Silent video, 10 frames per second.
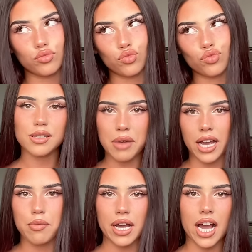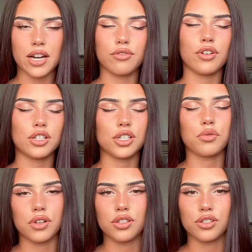This is the makeup. I kind of
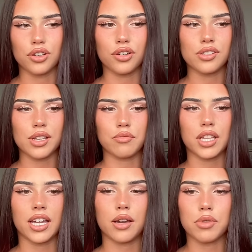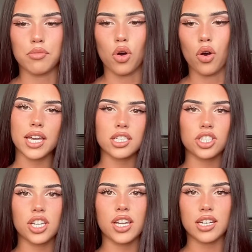just wanted to do something a bit more
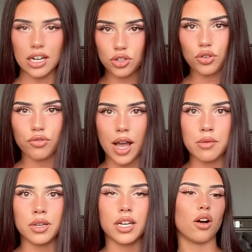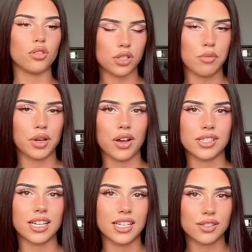peachy, natural vibey. Also
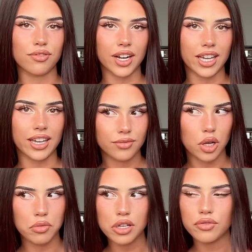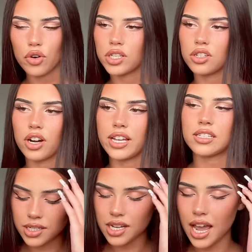because it is freaking almost 40
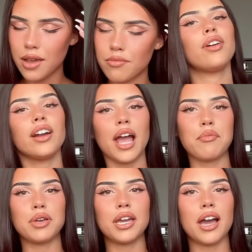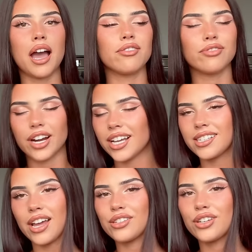degrees. But I'm very happy and very
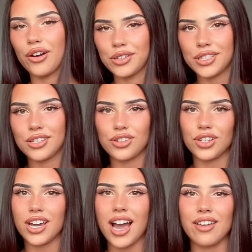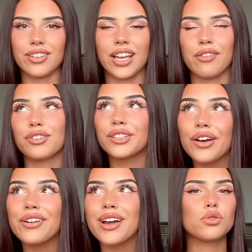excited to go into the new year. I feel like I've
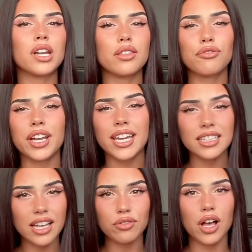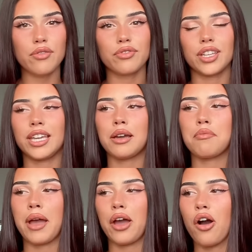glown up another freaking level. I'm
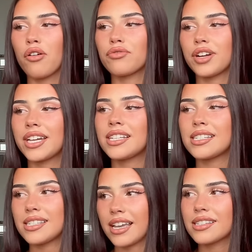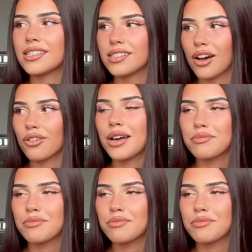feeling my hot freaking sexy self.